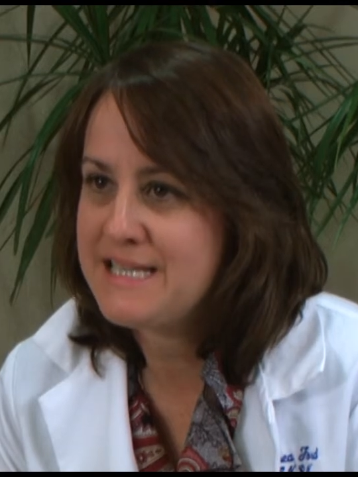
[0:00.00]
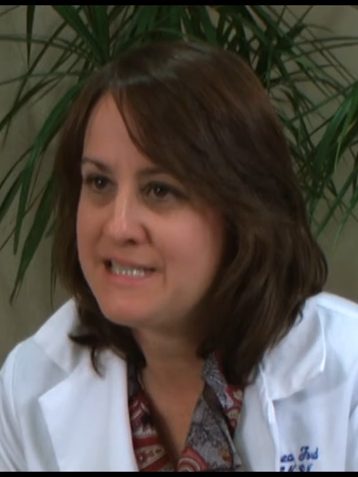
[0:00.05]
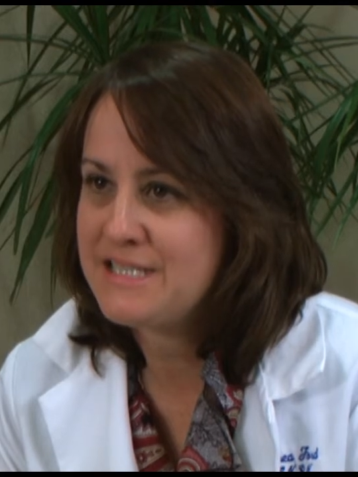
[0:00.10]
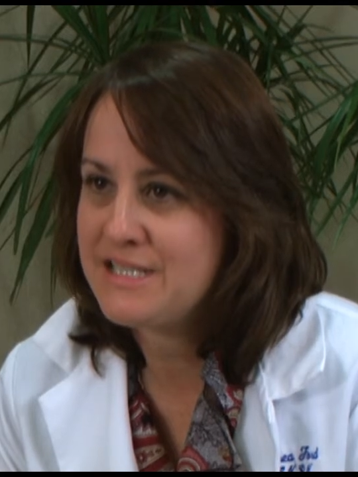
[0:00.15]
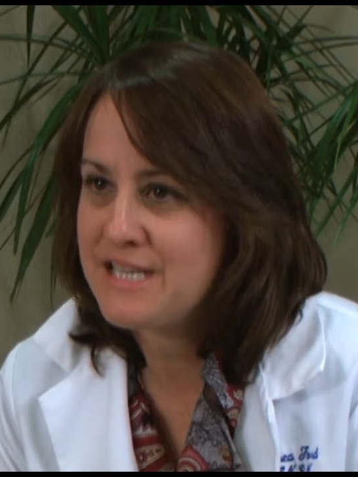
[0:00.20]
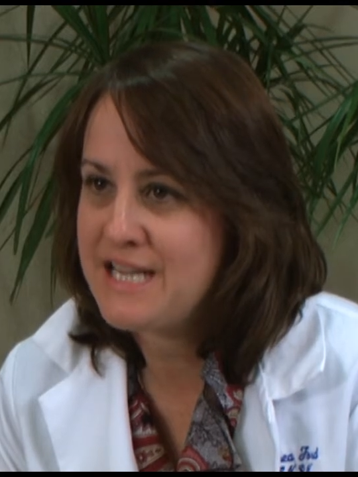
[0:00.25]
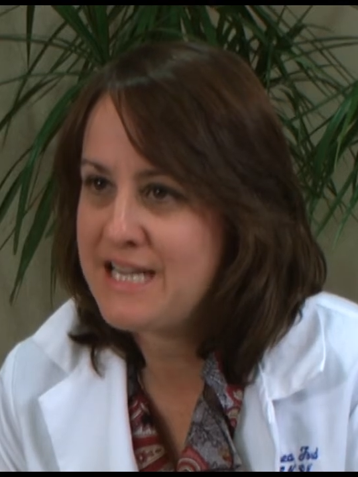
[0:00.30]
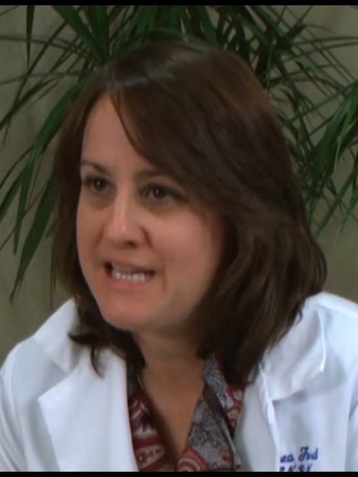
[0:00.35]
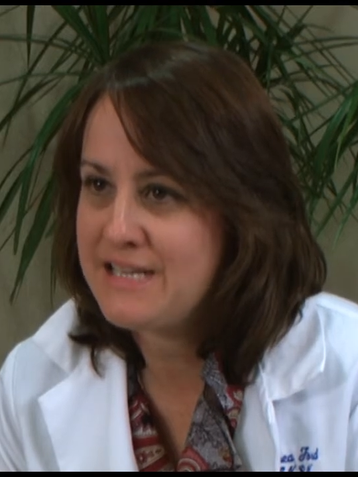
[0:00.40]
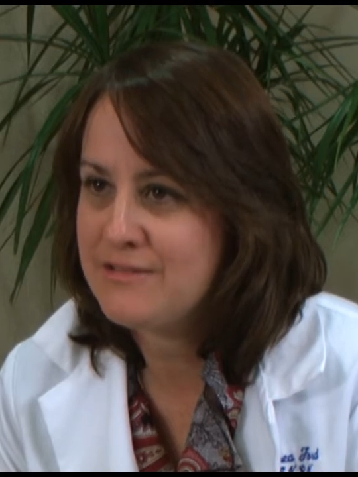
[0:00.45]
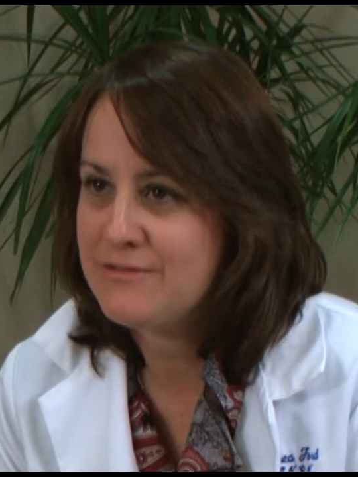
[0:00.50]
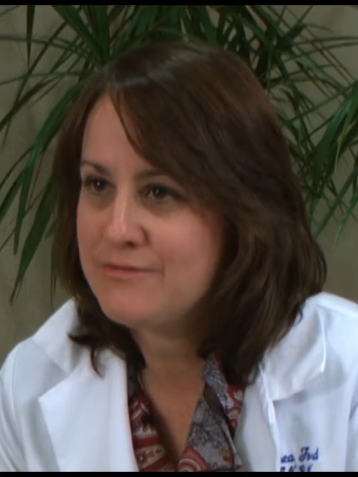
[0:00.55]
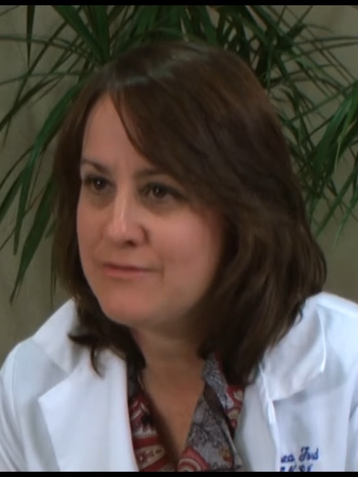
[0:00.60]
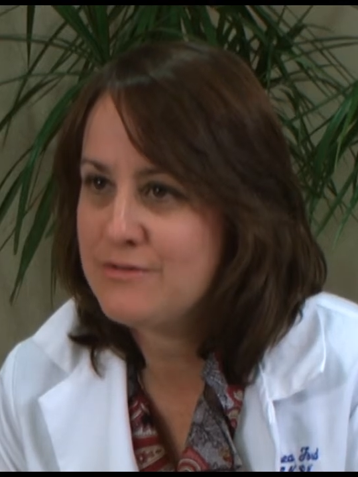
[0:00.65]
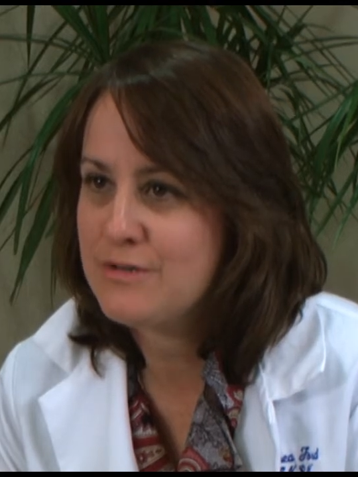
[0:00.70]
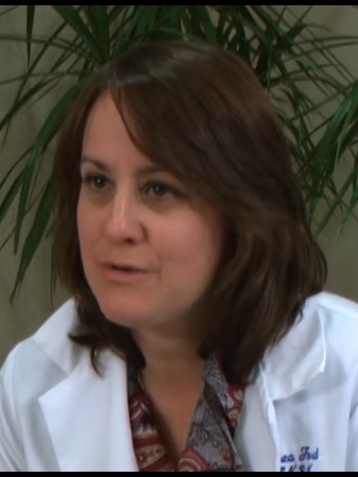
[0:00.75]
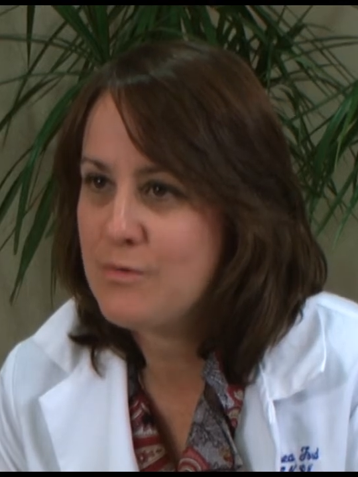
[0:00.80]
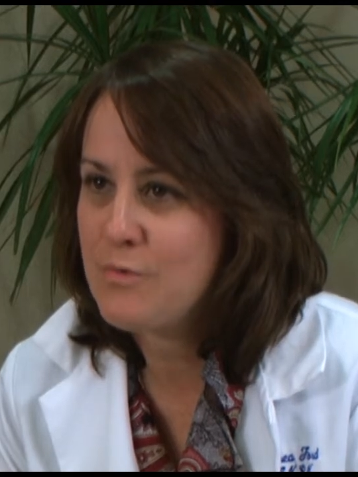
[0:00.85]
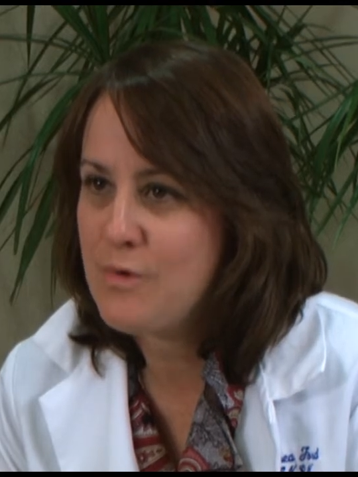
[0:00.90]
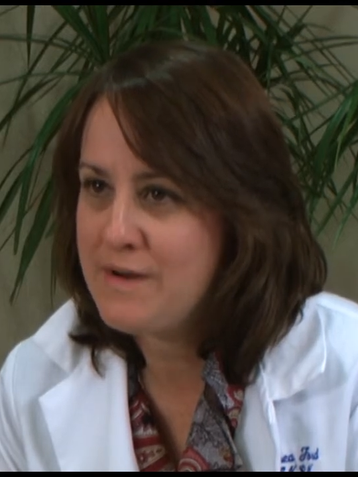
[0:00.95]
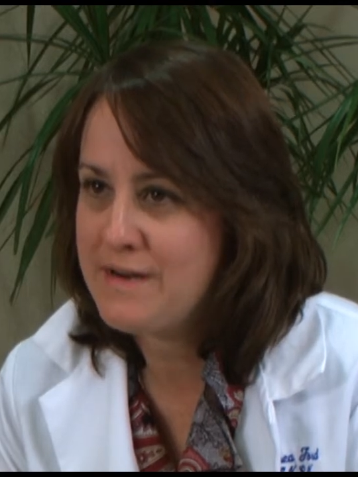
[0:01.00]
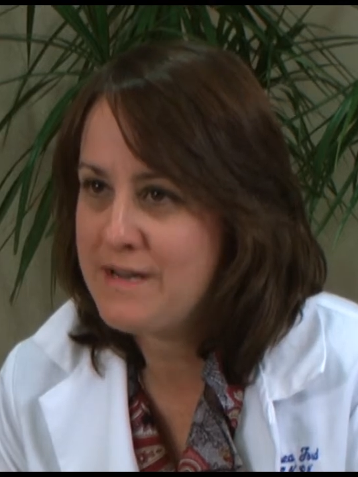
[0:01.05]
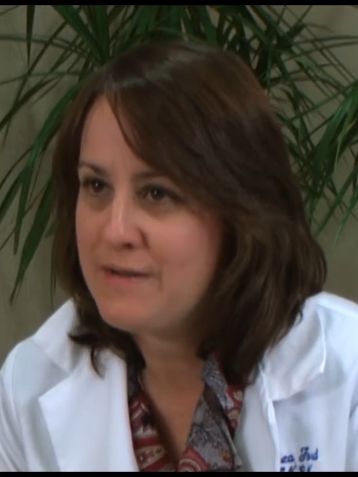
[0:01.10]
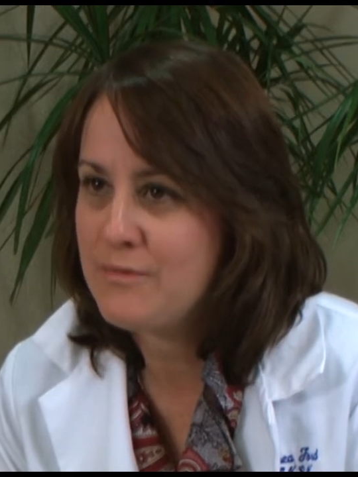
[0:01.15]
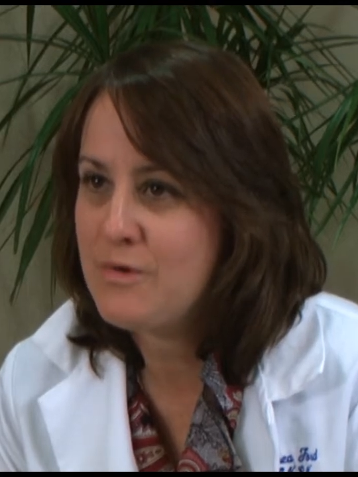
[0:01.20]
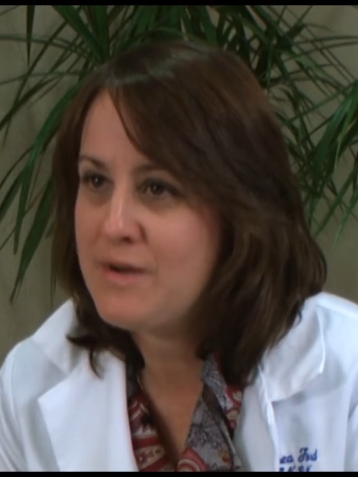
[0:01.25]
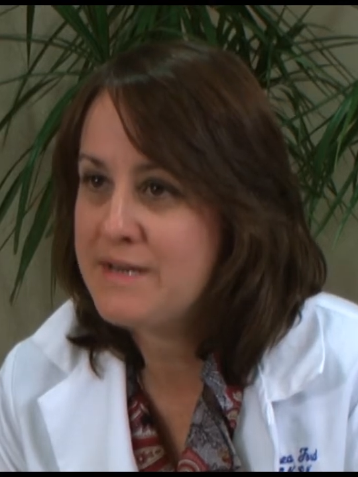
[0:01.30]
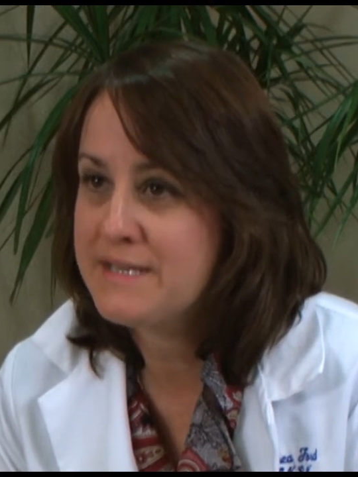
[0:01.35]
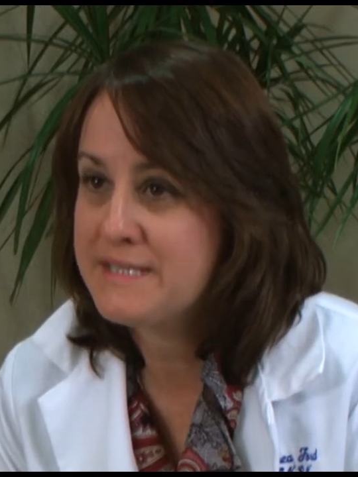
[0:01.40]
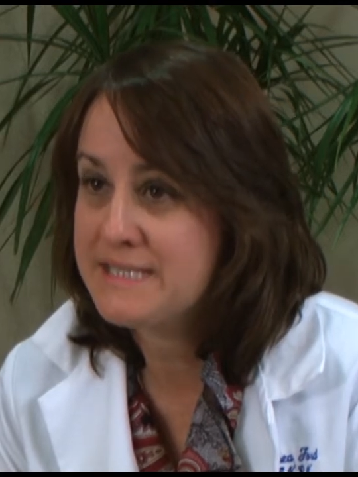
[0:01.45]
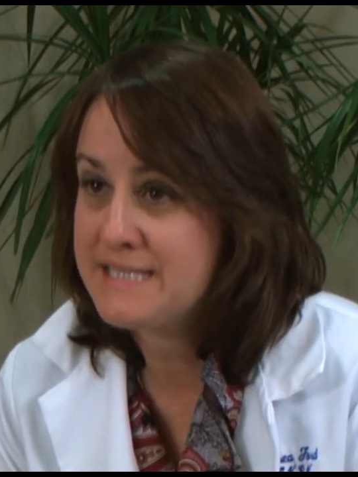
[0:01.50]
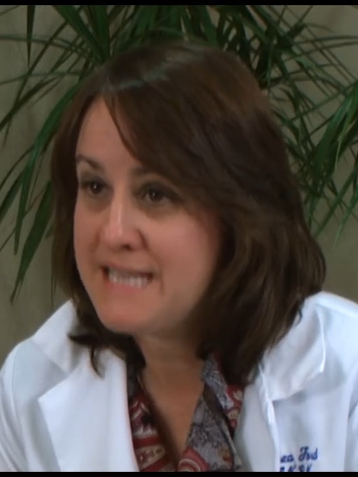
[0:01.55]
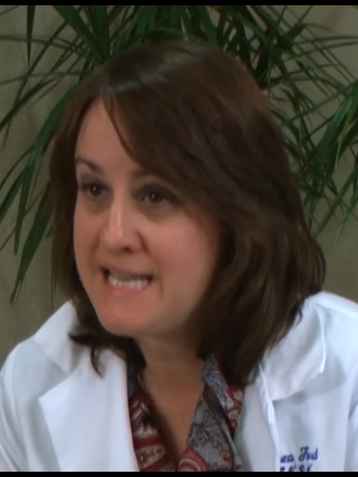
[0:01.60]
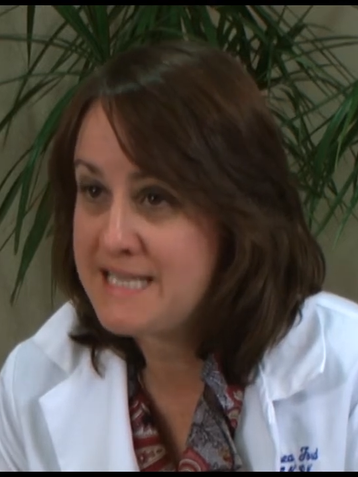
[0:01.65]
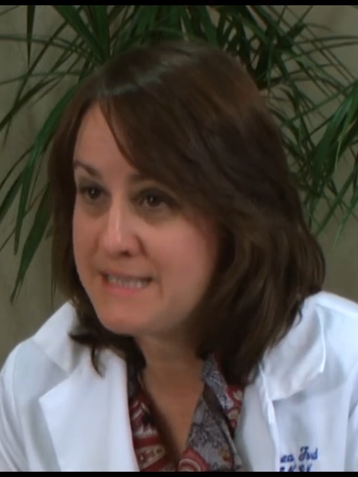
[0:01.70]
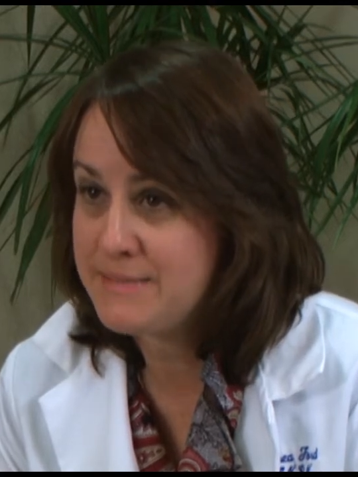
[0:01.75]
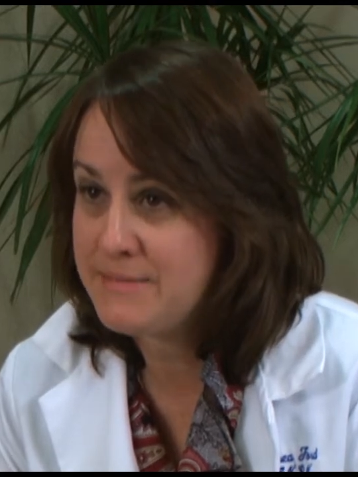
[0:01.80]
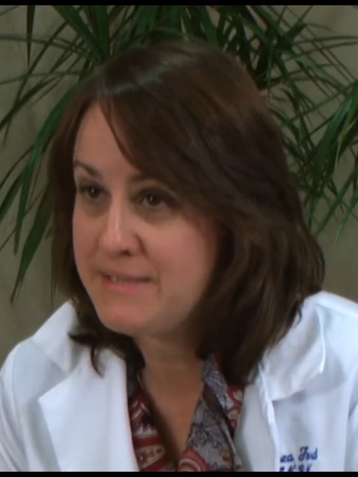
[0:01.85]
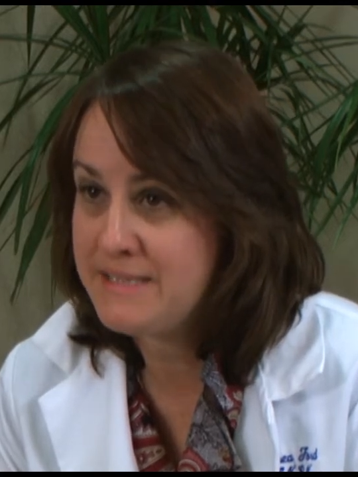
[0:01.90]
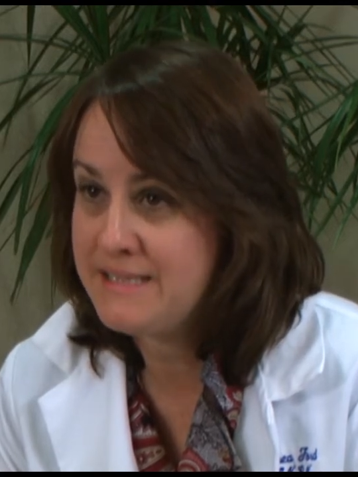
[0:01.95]
educator for a one on one
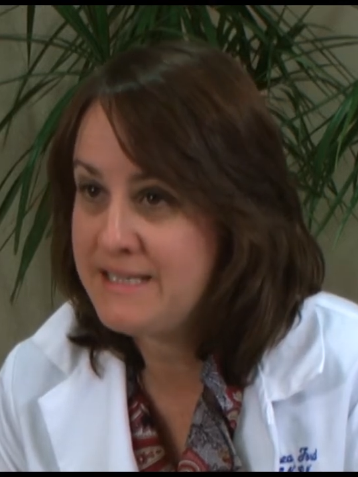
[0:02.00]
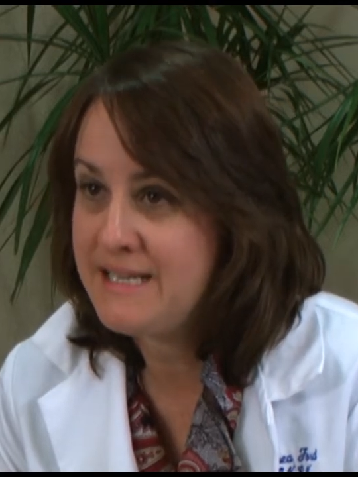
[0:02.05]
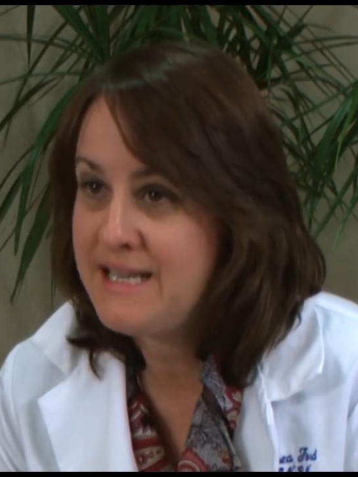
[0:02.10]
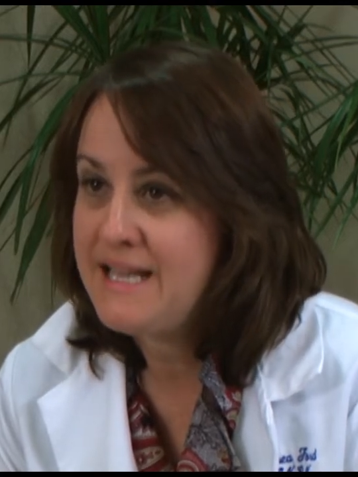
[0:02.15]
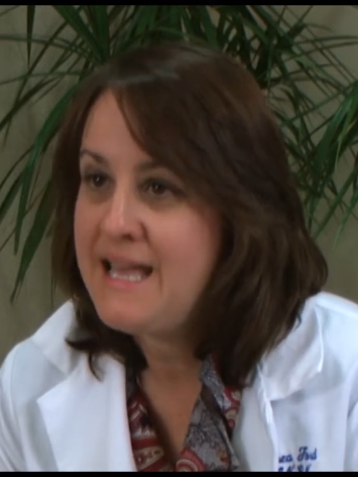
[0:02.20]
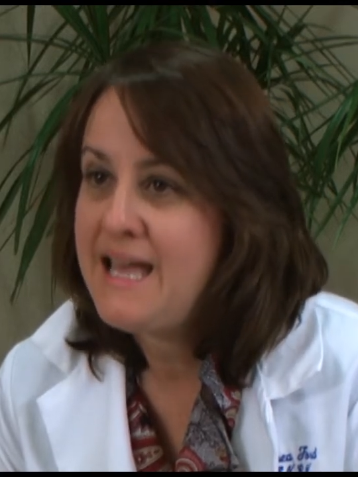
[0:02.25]
assessment,